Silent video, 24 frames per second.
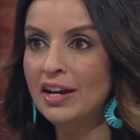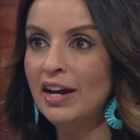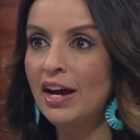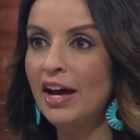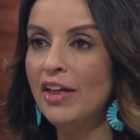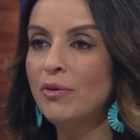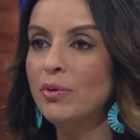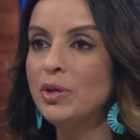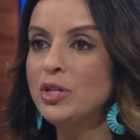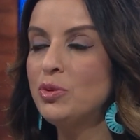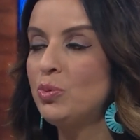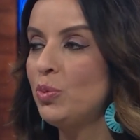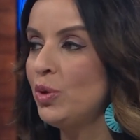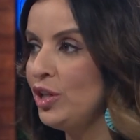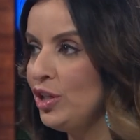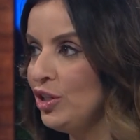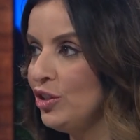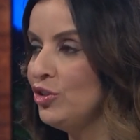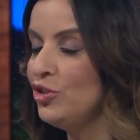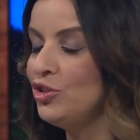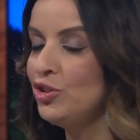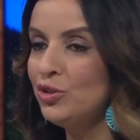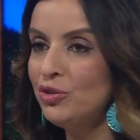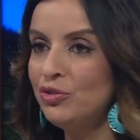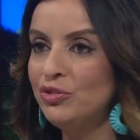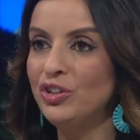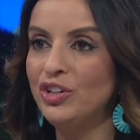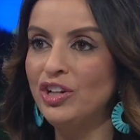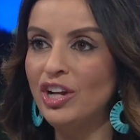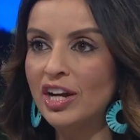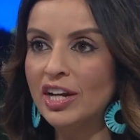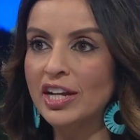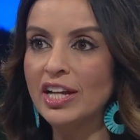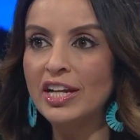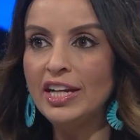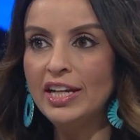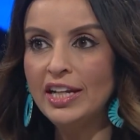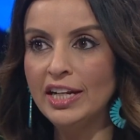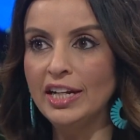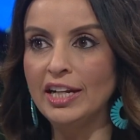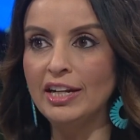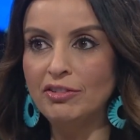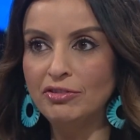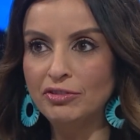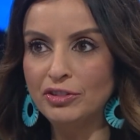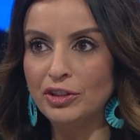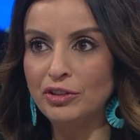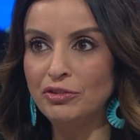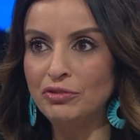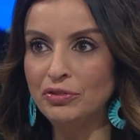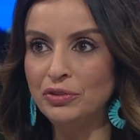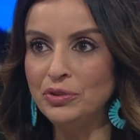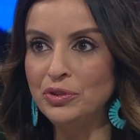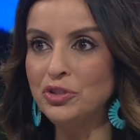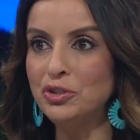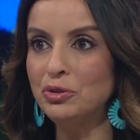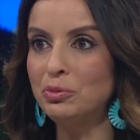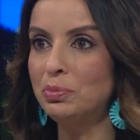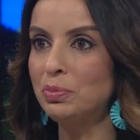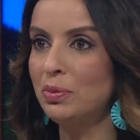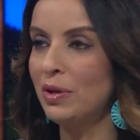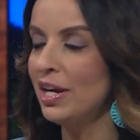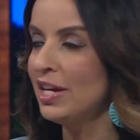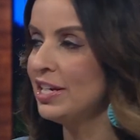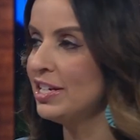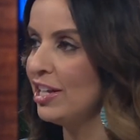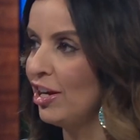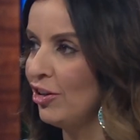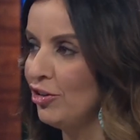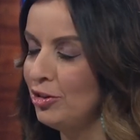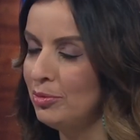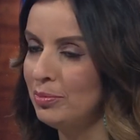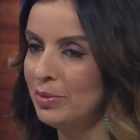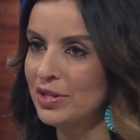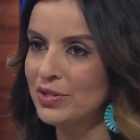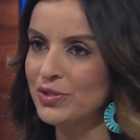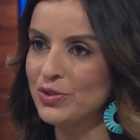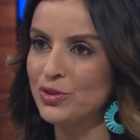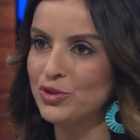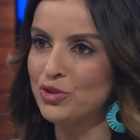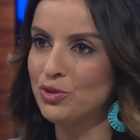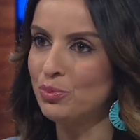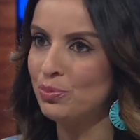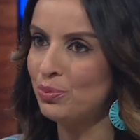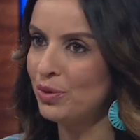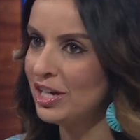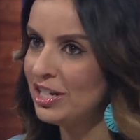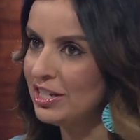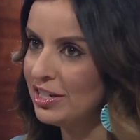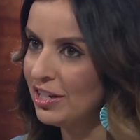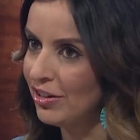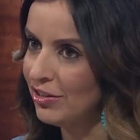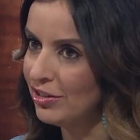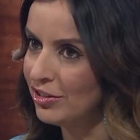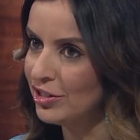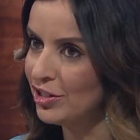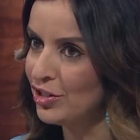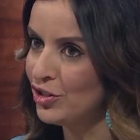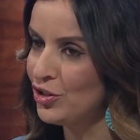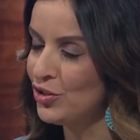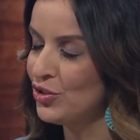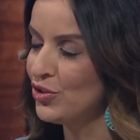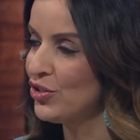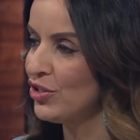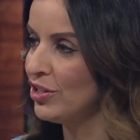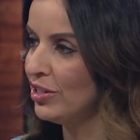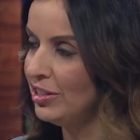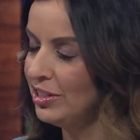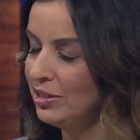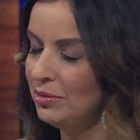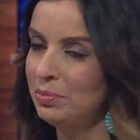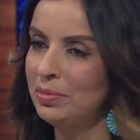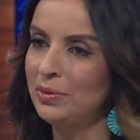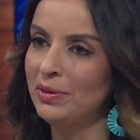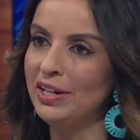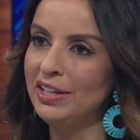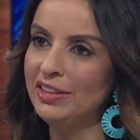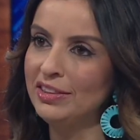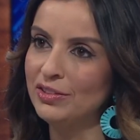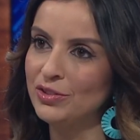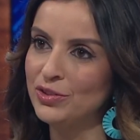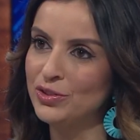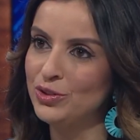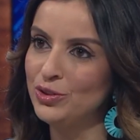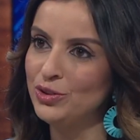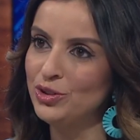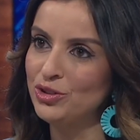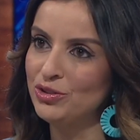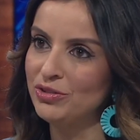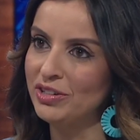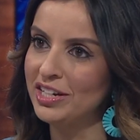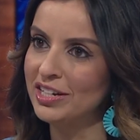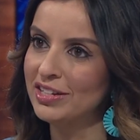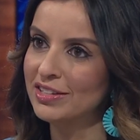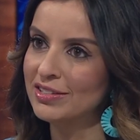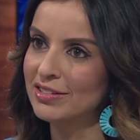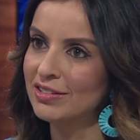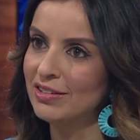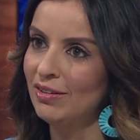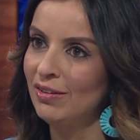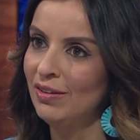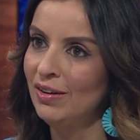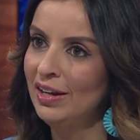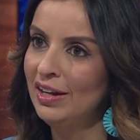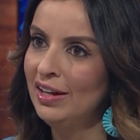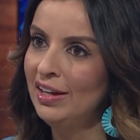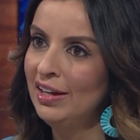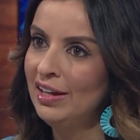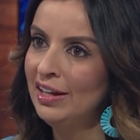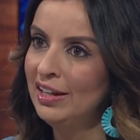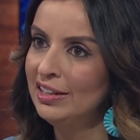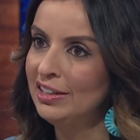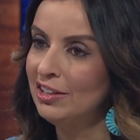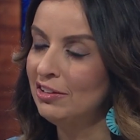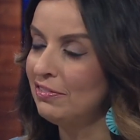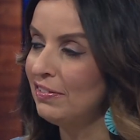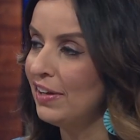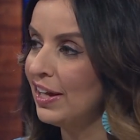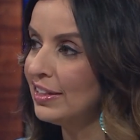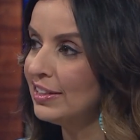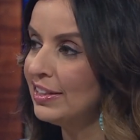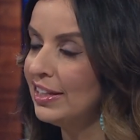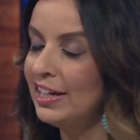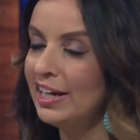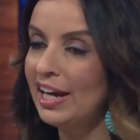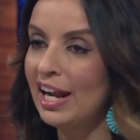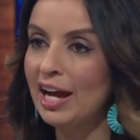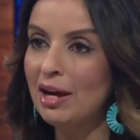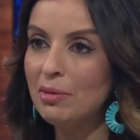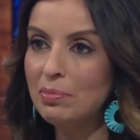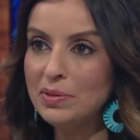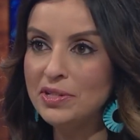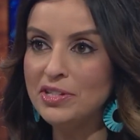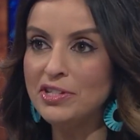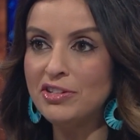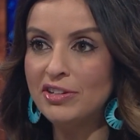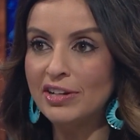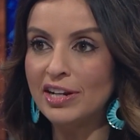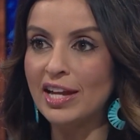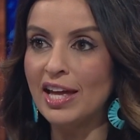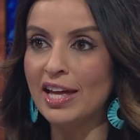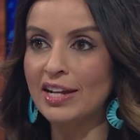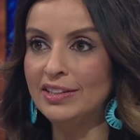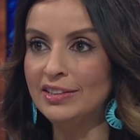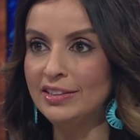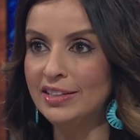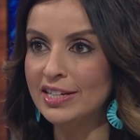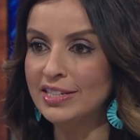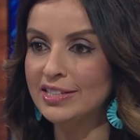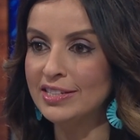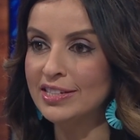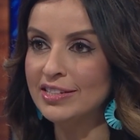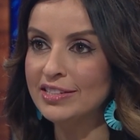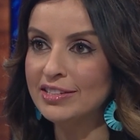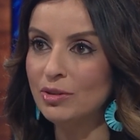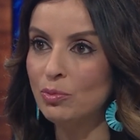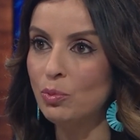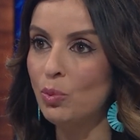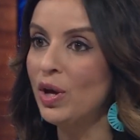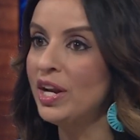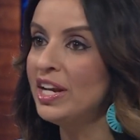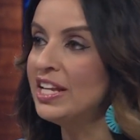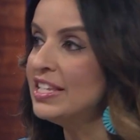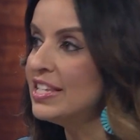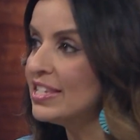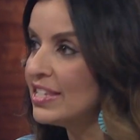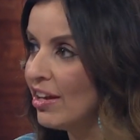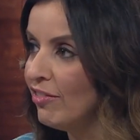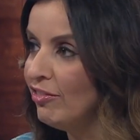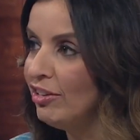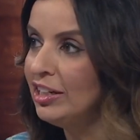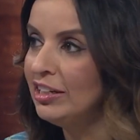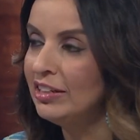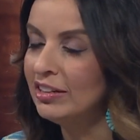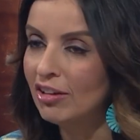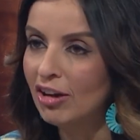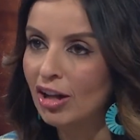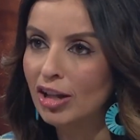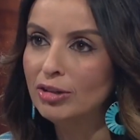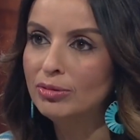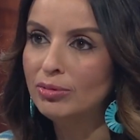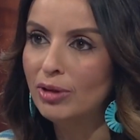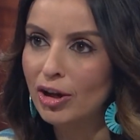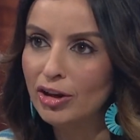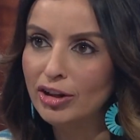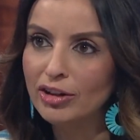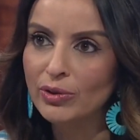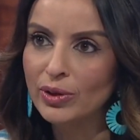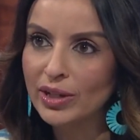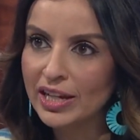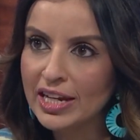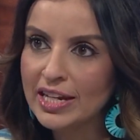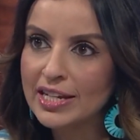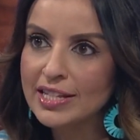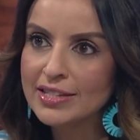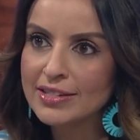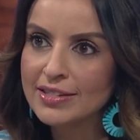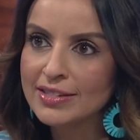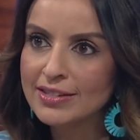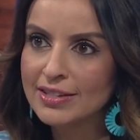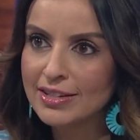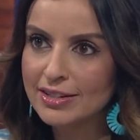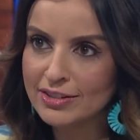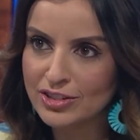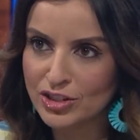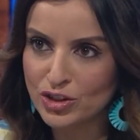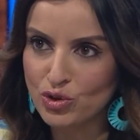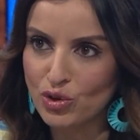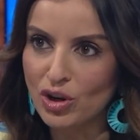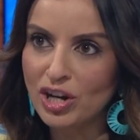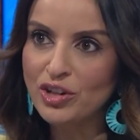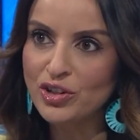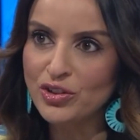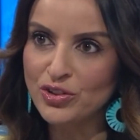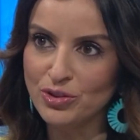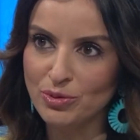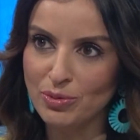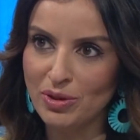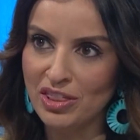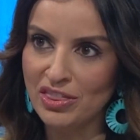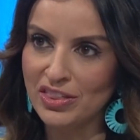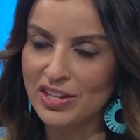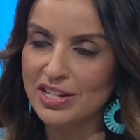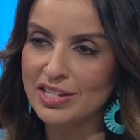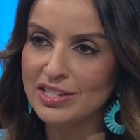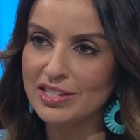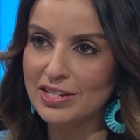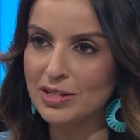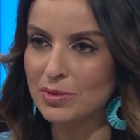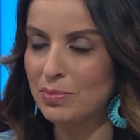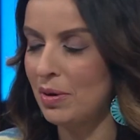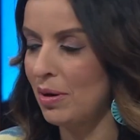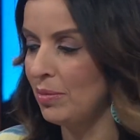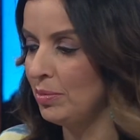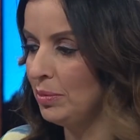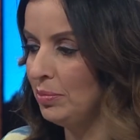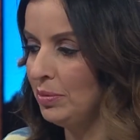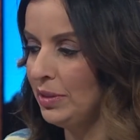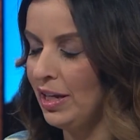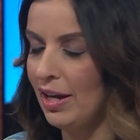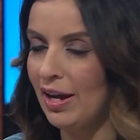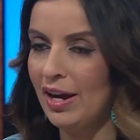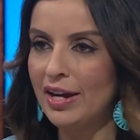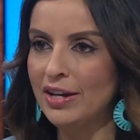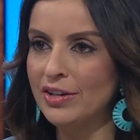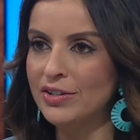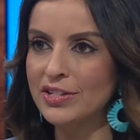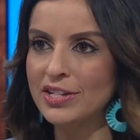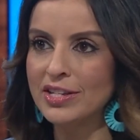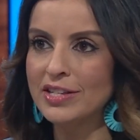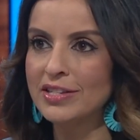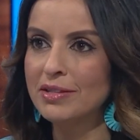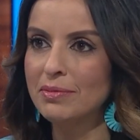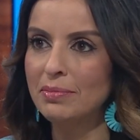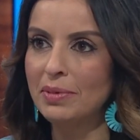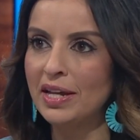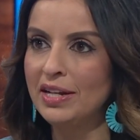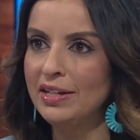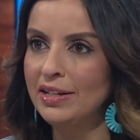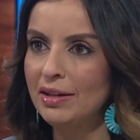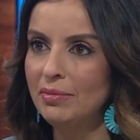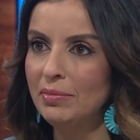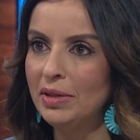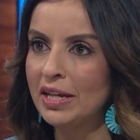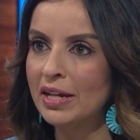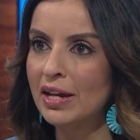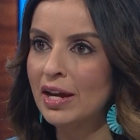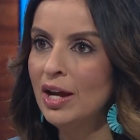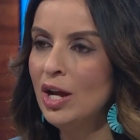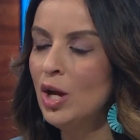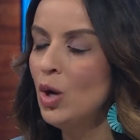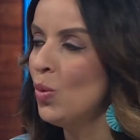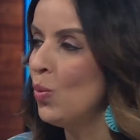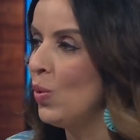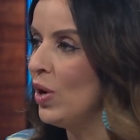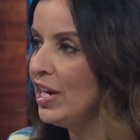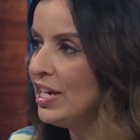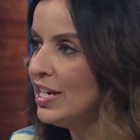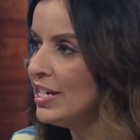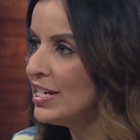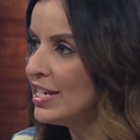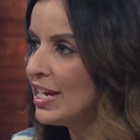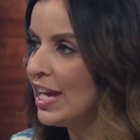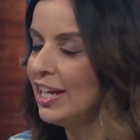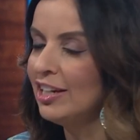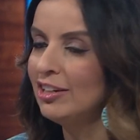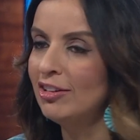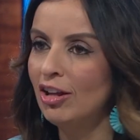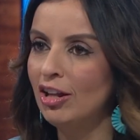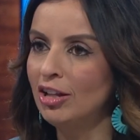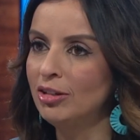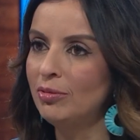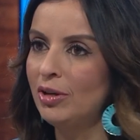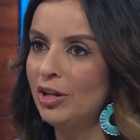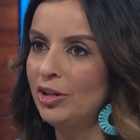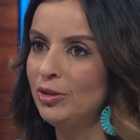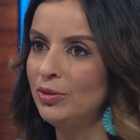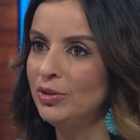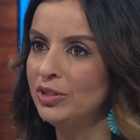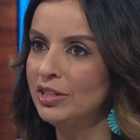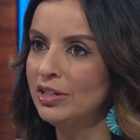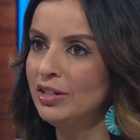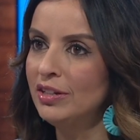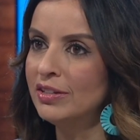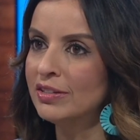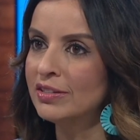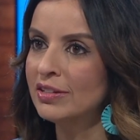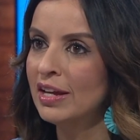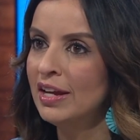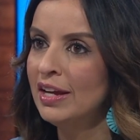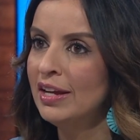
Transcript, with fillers: Otherwise, what do you do if you're not getting enough good food? You break down your muscles, you break down your tissues to liberate those nutrients. So the fact that it happens during adolescence and one in seven Colorado kids struggles with this, and it's mm. probably mm. higher since the pandemic, one in 10 Colorado adults.